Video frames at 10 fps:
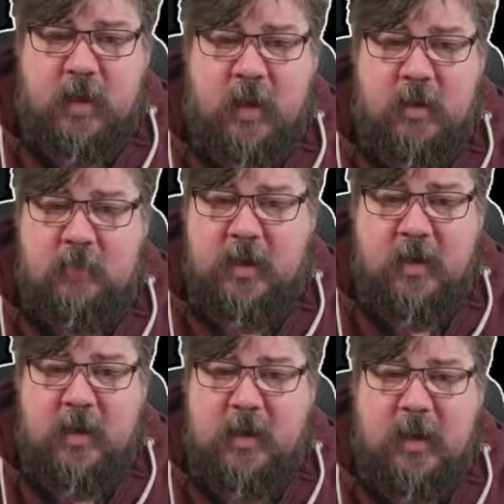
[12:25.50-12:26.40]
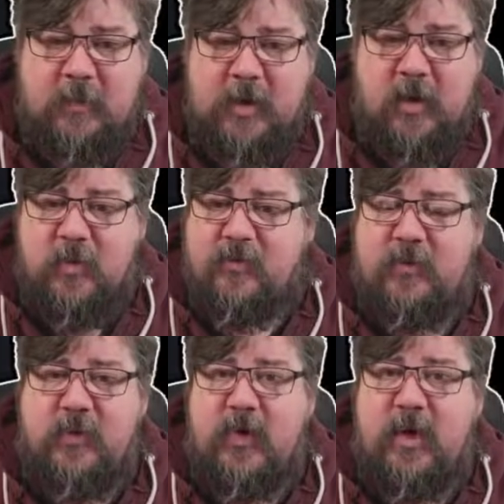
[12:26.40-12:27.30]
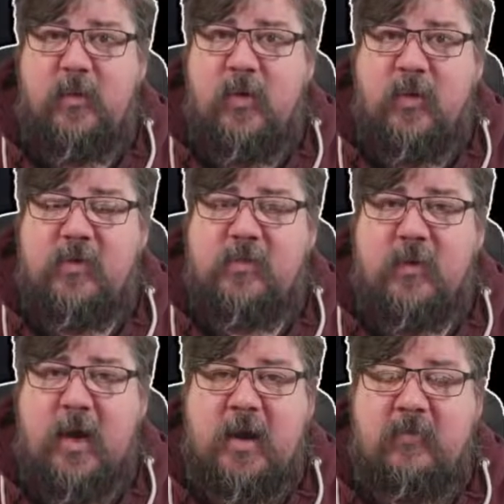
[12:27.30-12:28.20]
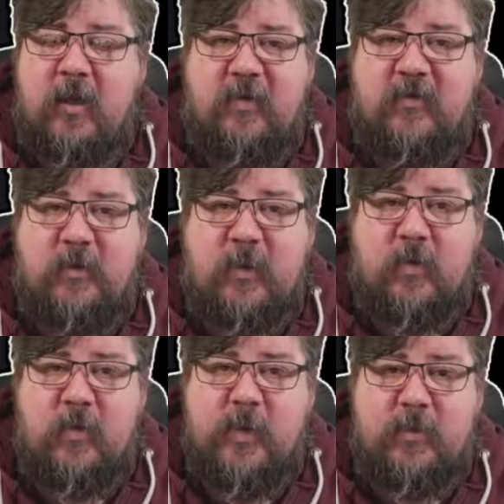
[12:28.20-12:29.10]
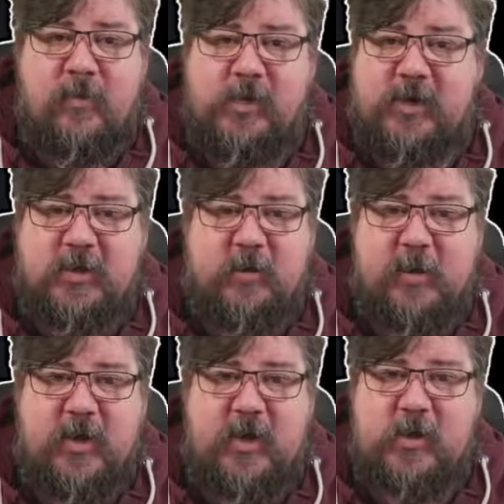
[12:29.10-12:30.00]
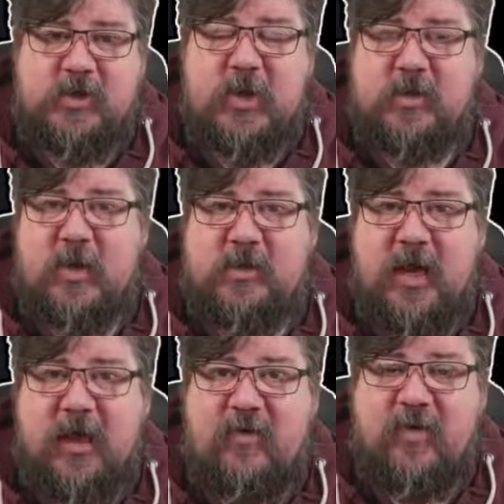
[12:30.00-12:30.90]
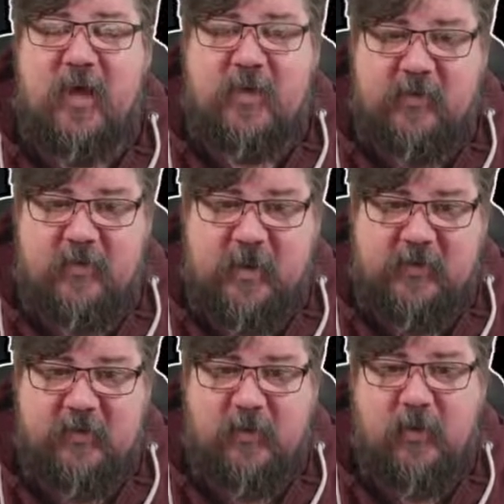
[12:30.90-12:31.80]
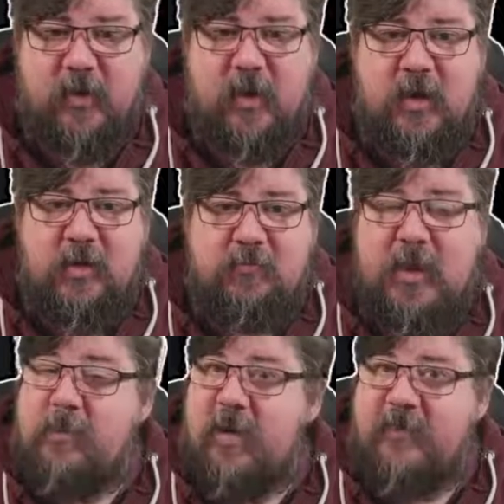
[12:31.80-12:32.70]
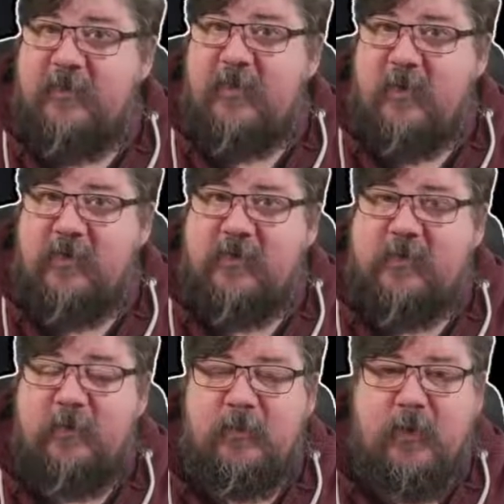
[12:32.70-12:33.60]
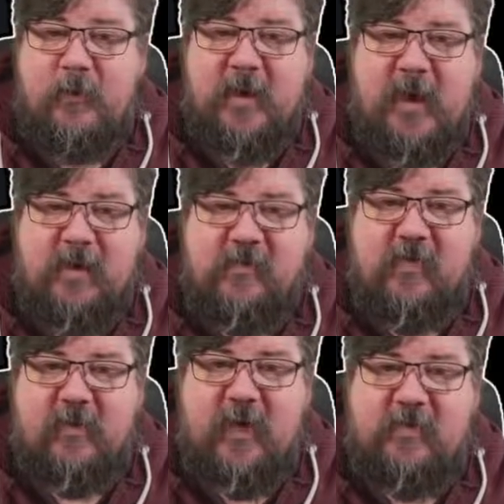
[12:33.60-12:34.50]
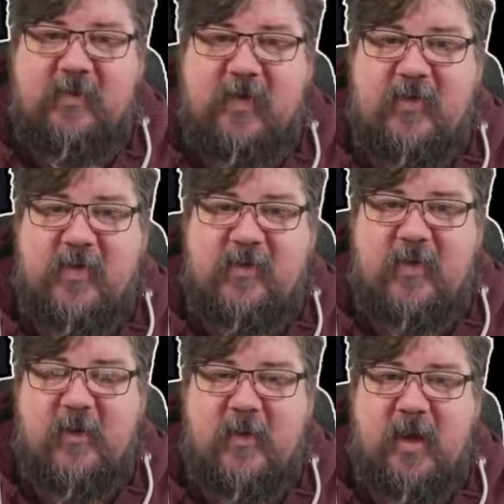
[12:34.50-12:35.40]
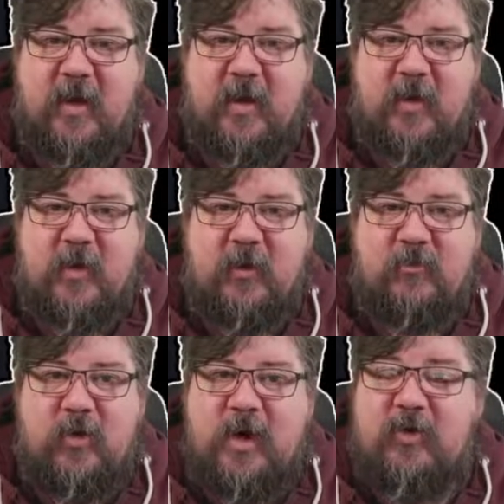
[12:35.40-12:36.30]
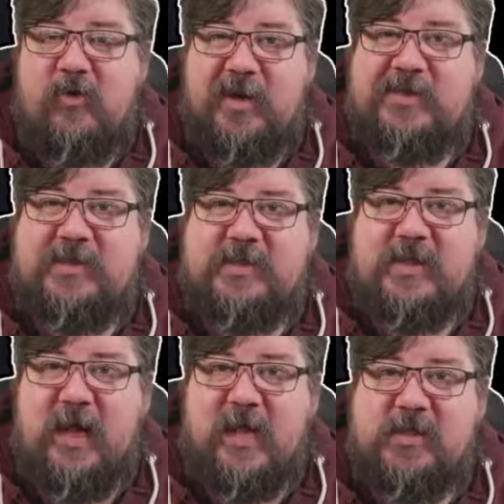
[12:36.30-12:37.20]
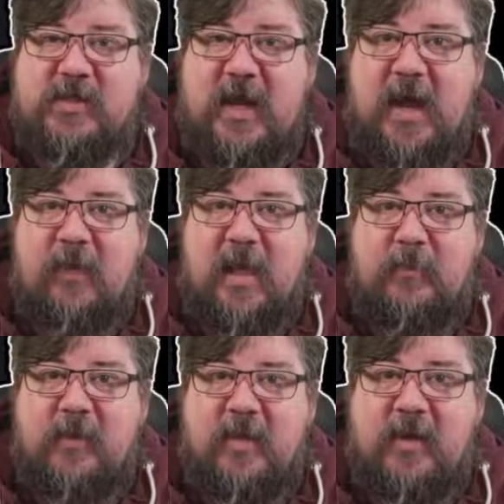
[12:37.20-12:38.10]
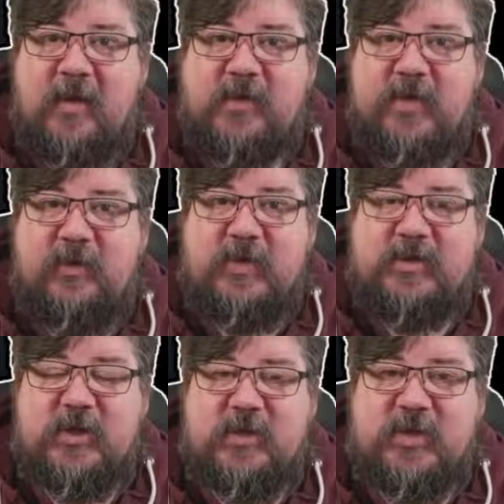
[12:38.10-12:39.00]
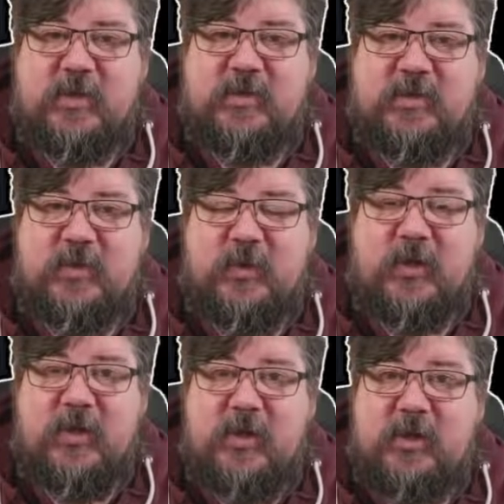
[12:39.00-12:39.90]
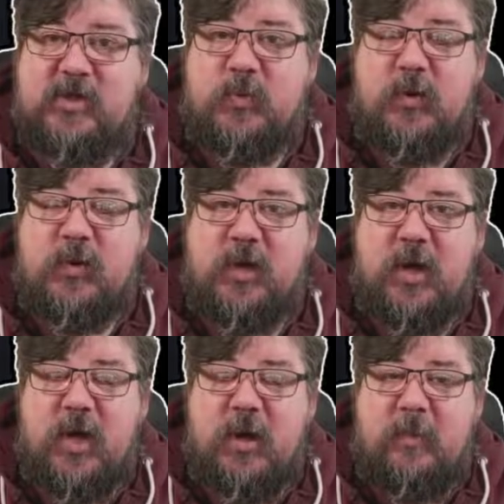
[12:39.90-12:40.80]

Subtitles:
Let me know if you think it works. Any feedback would be appreciated. But huge shout out to Kevin. Thanks so much for being my first proper guest on that series. So really interested to see, like I say, how that particular series turns out to work.